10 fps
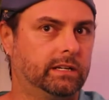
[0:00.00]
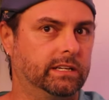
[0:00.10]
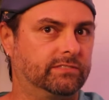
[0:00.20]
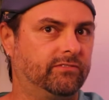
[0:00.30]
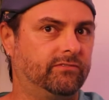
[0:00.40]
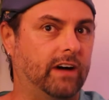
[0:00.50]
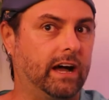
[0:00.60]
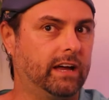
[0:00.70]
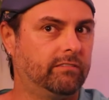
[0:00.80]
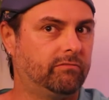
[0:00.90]
it's
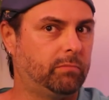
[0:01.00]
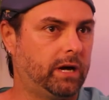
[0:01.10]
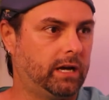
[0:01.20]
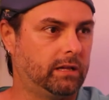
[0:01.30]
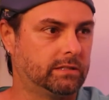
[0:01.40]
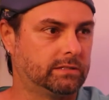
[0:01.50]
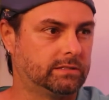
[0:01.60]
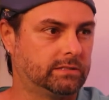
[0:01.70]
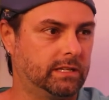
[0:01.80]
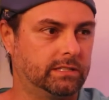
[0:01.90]
five
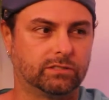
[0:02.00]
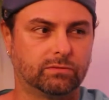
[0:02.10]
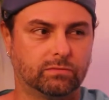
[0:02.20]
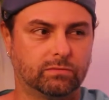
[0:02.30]
pilots and, tw-